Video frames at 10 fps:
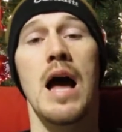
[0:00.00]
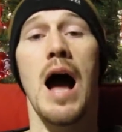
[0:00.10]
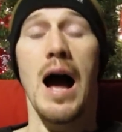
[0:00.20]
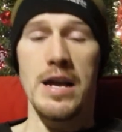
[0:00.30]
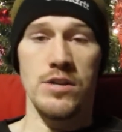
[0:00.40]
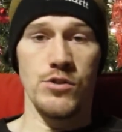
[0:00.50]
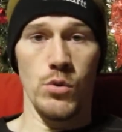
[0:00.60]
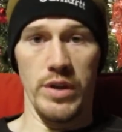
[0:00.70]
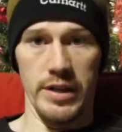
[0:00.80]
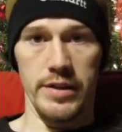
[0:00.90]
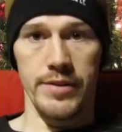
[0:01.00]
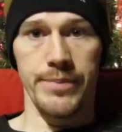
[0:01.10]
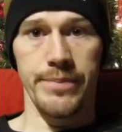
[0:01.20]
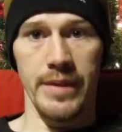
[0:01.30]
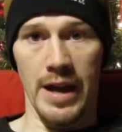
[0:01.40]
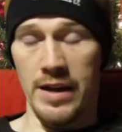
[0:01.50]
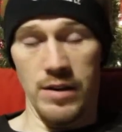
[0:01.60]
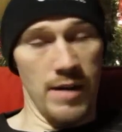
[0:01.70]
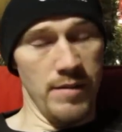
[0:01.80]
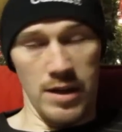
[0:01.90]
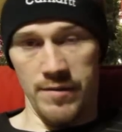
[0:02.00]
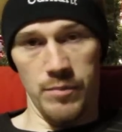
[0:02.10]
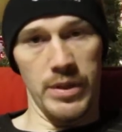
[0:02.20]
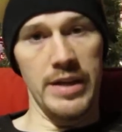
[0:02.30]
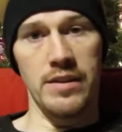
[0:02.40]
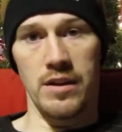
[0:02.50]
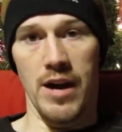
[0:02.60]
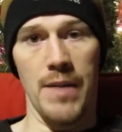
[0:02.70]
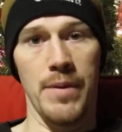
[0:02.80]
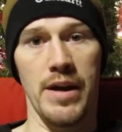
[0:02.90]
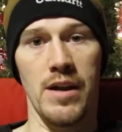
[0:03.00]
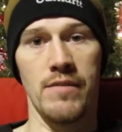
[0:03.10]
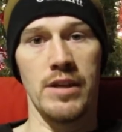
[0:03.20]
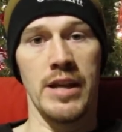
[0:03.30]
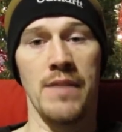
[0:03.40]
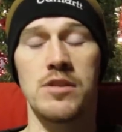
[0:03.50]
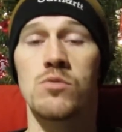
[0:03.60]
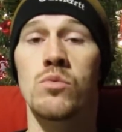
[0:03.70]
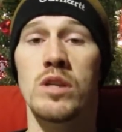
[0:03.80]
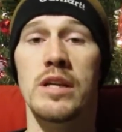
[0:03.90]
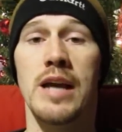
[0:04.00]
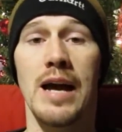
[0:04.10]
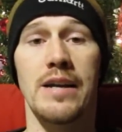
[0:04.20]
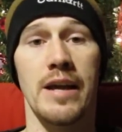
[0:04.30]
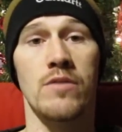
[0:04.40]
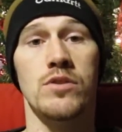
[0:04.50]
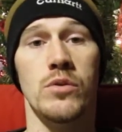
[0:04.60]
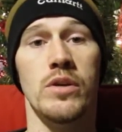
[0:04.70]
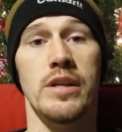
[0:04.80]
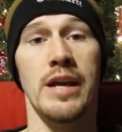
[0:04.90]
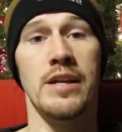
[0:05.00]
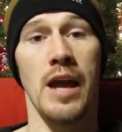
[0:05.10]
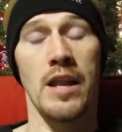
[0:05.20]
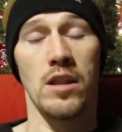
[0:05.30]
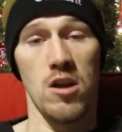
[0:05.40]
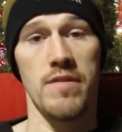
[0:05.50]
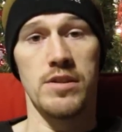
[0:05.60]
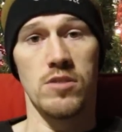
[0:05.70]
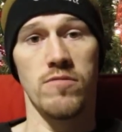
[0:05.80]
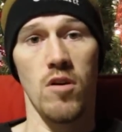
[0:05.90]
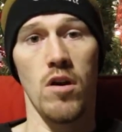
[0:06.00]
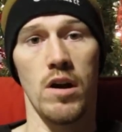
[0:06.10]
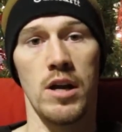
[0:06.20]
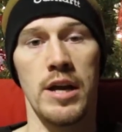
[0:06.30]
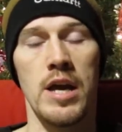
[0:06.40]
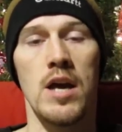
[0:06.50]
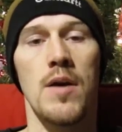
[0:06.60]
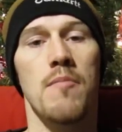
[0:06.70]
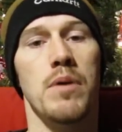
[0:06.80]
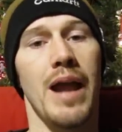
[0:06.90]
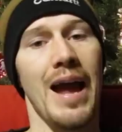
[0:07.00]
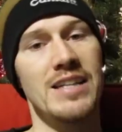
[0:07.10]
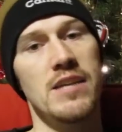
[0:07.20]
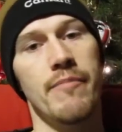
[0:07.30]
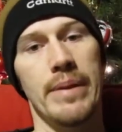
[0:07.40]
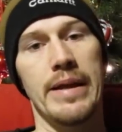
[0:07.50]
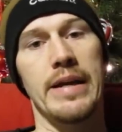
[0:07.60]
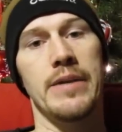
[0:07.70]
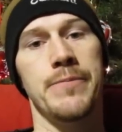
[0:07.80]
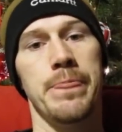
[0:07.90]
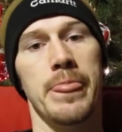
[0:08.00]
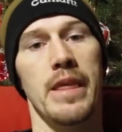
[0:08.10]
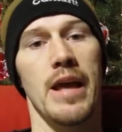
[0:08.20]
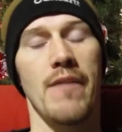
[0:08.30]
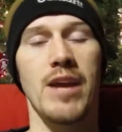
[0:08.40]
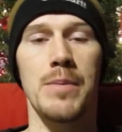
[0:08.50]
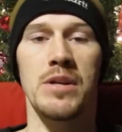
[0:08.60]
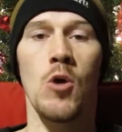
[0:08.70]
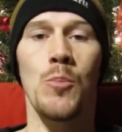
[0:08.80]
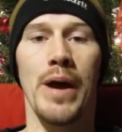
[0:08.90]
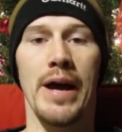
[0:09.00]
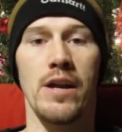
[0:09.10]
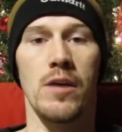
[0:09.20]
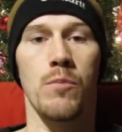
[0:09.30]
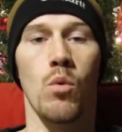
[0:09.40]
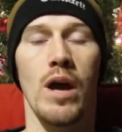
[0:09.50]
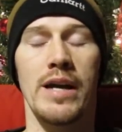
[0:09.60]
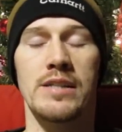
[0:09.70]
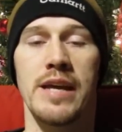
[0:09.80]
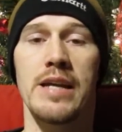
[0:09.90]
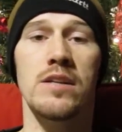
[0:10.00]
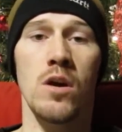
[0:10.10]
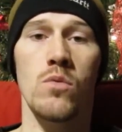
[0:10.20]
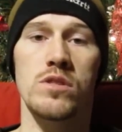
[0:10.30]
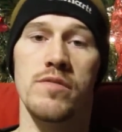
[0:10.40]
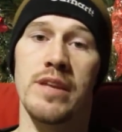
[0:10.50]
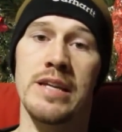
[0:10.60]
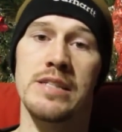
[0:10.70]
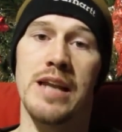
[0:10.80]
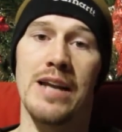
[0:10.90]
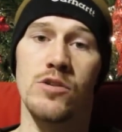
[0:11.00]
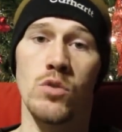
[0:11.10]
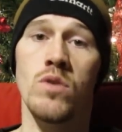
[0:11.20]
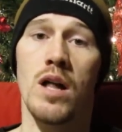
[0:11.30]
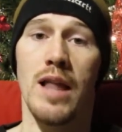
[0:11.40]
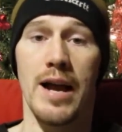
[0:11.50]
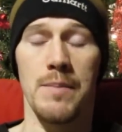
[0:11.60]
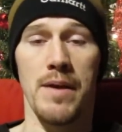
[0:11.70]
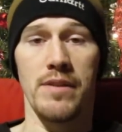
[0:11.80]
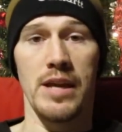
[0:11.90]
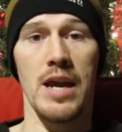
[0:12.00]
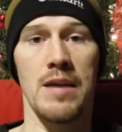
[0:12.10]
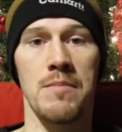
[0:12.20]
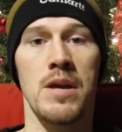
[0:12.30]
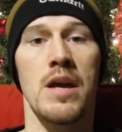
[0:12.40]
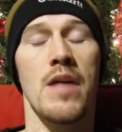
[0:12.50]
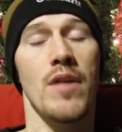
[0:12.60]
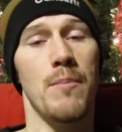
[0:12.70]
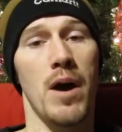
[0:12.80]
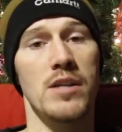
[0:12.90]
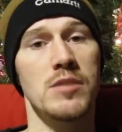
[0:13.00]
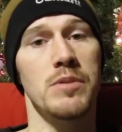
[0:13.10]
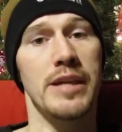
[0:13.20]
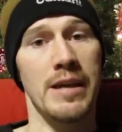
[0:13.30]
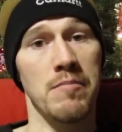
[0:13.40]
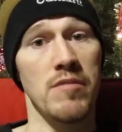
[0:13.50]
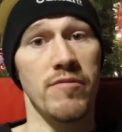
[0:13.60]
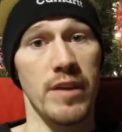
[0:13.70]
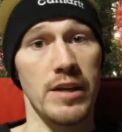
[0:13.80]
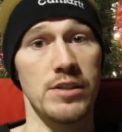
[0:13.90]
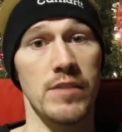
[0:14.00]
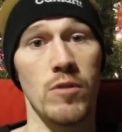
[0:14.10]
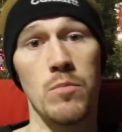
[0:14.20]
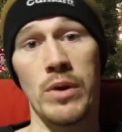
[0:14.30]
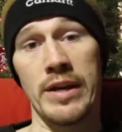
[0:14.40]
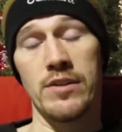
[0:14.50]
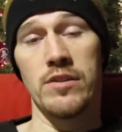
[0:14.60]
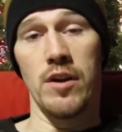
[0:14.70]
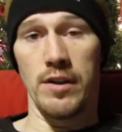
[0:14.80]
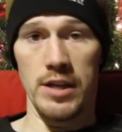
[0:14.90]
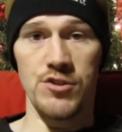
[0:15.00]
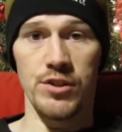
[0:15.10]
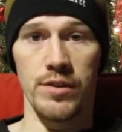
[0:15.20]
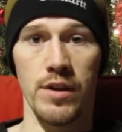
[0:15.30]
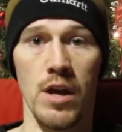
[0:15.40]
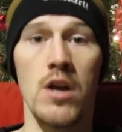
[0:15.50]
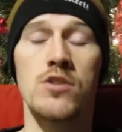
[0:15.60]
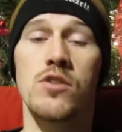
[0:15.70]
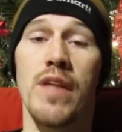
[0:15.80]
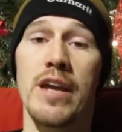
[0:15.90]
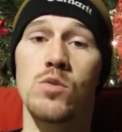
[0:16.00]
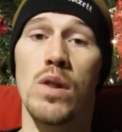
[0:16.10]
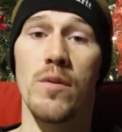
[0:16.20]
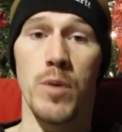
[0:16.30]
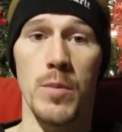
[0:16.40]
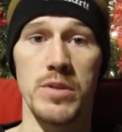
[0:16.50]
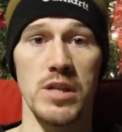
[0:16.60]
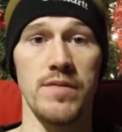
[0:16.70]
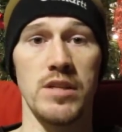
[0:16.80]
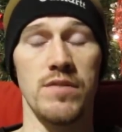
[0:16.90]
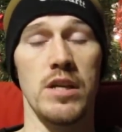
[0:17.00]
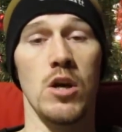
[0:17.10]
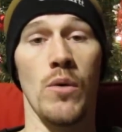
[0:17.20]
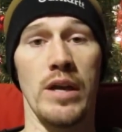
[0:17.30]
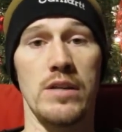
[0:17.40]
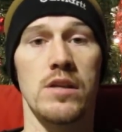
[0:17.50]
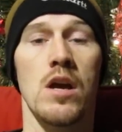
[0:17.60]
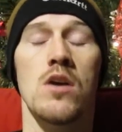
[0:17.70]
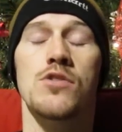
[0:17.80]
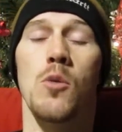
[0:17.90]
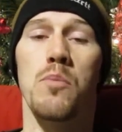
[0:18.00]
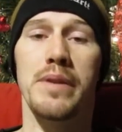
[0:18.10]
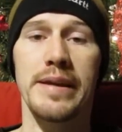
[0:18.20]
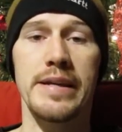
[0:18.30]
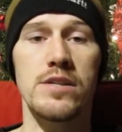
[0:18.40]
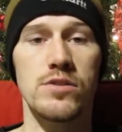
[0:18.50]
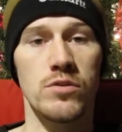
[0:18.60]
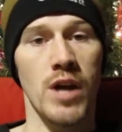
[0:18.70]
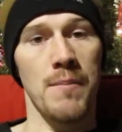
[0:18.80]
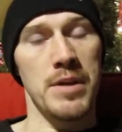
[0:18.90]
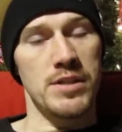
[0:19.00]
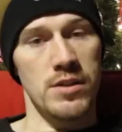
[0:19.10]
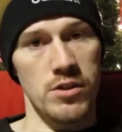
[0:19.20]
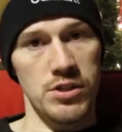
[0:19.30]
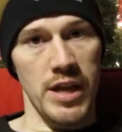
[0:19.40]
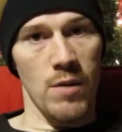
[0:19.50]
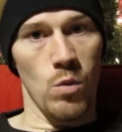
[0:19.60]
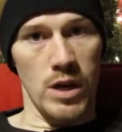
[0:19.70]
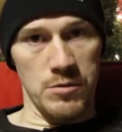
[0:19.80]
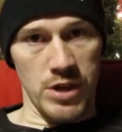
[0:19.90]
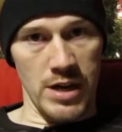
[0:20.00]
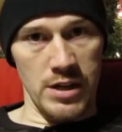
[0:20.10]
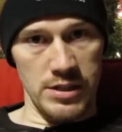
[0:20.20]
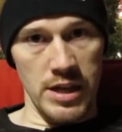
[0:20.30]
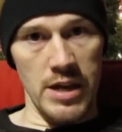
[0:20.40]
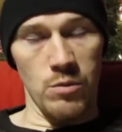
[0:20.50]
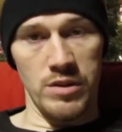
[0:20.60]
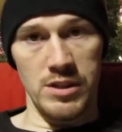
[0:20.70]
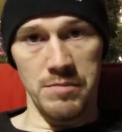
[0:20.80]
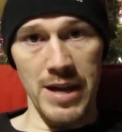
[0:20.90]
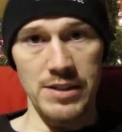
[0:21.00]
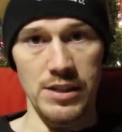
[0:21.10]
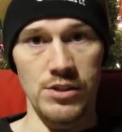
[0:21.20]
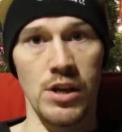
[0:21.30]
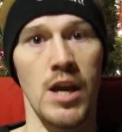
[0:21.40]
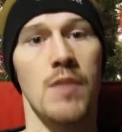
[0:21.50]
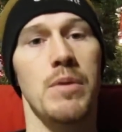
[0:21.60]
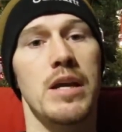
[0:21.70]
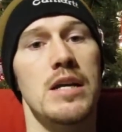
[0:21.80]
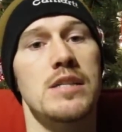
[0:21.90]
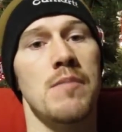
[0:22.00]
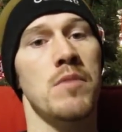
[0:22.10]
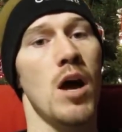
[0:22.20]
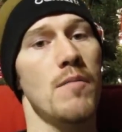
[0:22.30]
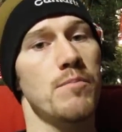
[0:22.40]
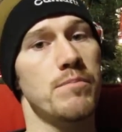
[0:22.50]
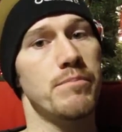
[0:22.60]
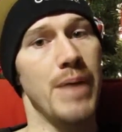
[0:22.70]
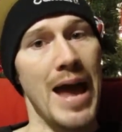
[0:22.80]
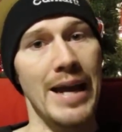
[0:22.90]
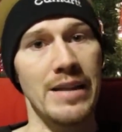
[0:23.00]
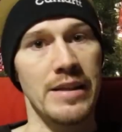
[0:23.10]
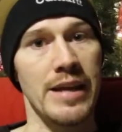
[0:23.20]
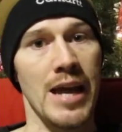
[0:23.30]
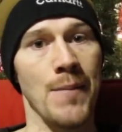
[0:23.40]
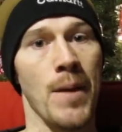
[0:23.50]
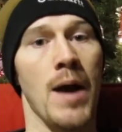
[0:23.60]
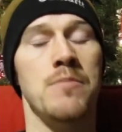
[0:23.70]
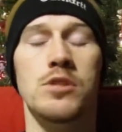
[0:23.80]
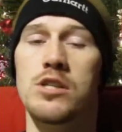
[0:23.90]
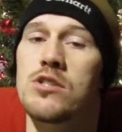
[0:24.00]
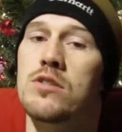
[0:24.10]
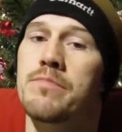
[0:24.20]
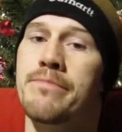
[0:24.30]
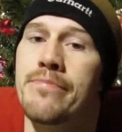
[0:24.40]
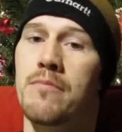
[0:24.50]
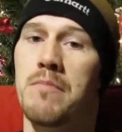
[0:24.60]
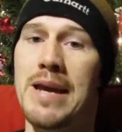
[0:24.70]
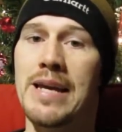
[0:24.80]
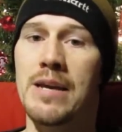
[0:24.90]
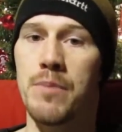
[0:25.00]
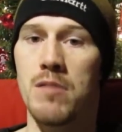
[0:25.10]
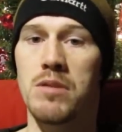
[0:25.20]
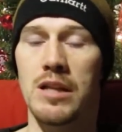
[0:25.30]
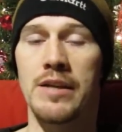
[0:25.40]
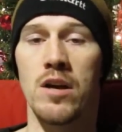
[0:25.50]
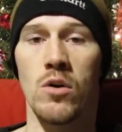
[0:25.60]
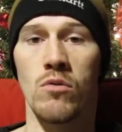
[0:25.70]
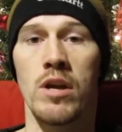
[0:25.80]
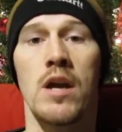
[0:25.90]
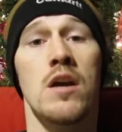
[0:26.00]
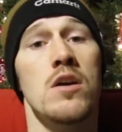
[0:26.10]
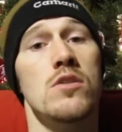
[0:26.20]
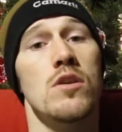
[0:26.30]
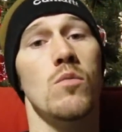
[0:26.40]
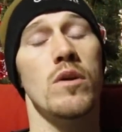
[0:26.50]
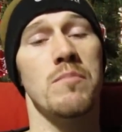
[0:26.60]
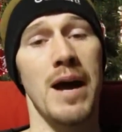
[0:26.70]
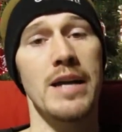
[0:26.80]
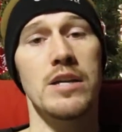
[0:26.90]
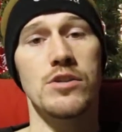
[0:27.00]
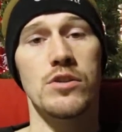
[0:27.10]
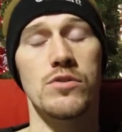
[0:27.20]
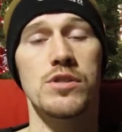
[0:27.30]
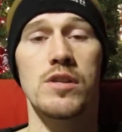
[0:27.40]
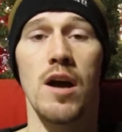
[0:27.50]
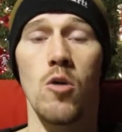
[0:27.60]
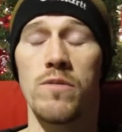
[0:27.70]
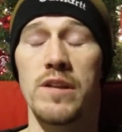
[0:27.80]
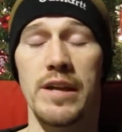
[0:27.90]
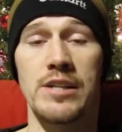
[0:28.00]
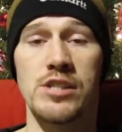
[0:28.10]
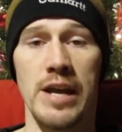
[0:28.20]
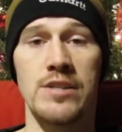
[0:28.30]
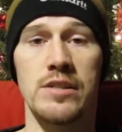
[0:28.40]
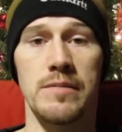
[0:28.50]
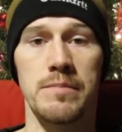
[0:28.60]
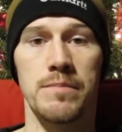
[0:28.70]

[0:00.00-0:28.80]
I enjoy it. I've played the crap out of it, and I've just really got down to it and love it so far. But as I've played, I've kept a notepad up where I can take notes of things that I do not like about the game that possibly can be fixed if we bring it to their attention. So that is what the purpose of this video is. So please do not misunderstand what I'm trying to say with this message, because I'm not bagging the game. I'm just making it publicly known with my issues so that hopefully they can change them.